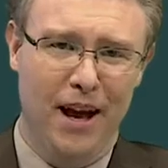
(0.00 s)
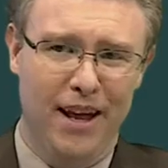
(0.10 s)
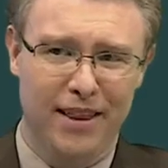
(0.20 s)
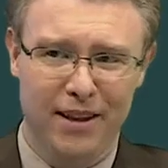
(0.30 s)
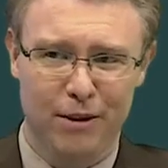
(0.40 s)

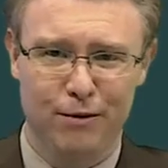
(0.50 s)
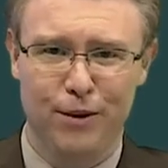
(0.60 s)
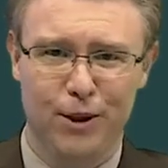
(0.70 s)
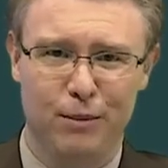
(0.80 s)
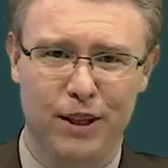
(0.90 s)
and then the
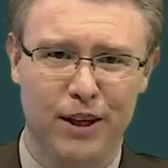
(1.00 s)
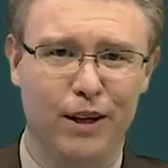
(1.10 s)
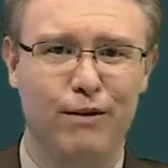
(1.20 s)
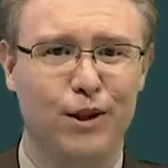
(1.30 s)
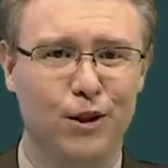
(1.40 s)
food has been
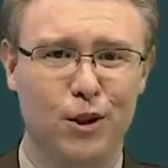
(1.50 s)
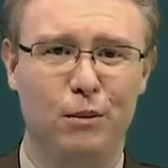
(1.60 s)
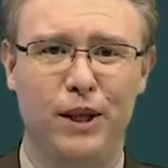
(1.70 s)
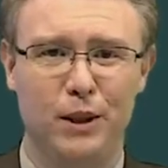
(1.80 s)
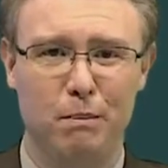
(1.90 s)
delivered and
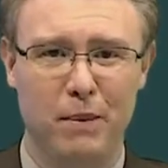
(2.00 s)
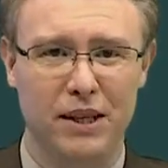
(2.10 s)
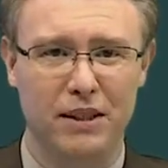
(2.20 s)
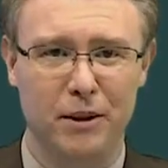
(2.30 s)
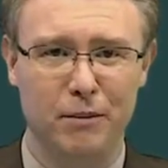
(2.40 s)
something's
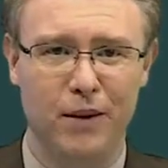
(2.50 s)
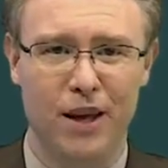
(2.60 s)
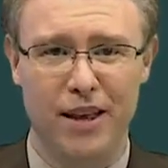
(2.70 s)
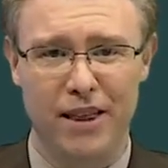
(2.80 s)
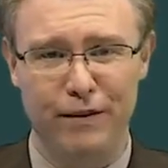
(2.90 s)
missing
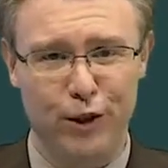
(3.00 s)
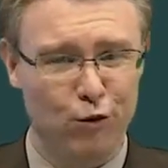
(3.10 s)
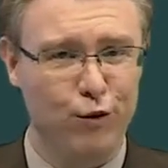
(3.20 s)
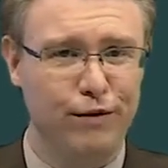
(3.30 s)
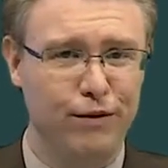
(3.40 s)
and then they've
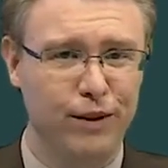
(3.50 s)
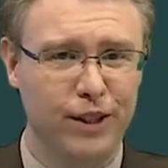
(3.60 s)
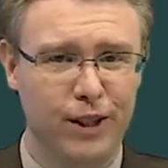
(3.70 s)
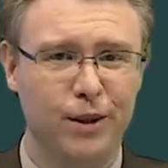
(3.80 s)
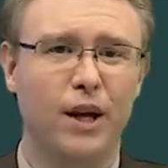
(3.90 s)
just
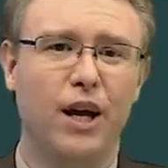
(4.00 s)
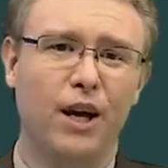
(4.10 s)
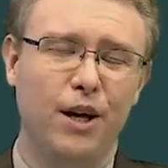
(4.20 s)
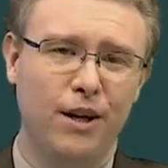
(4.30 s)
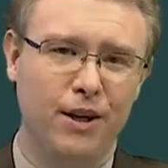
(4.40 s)
refunded you.
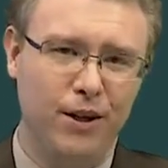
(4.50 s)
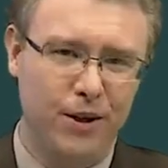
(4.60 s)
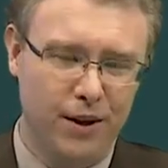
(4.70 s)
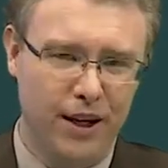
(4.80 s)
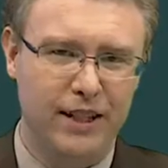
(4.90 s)

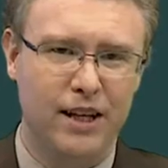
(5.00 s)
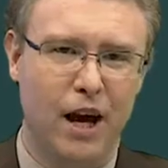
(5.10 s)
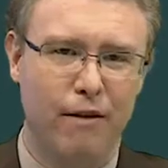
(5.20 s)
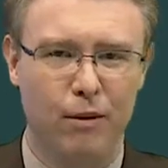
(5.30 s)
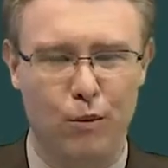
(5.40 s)
You need to
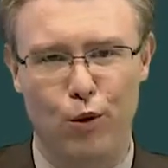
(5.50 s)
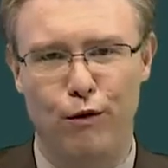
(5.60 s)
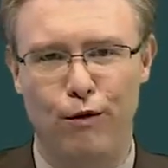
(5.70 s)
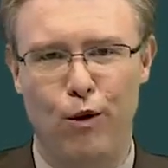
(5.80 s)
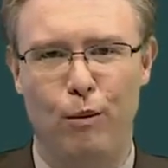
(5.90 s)
have a
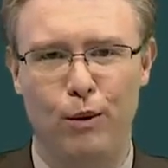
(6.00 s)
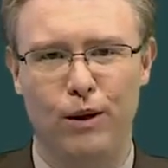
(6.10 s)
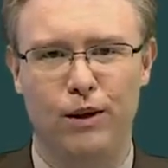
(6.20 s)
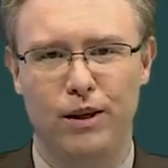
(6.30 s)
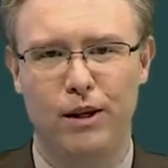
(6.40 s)
more
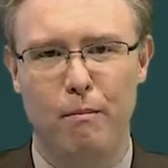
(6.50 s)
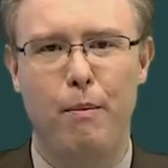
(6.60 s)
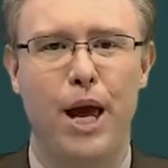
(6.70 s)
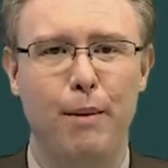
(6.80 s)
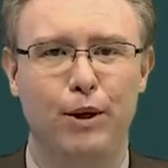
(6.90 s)
formal
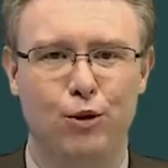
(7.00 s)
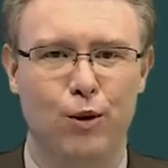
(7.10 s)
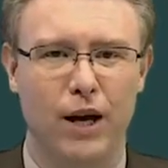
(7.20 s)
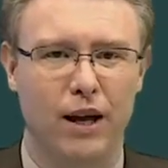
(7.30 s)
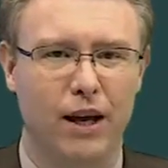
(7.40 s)
paper
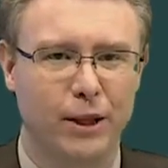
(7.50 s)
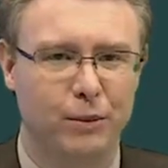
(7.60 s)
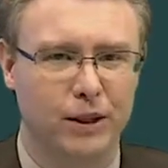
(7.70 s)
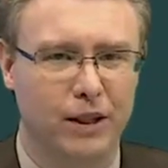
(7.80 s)
trail, as we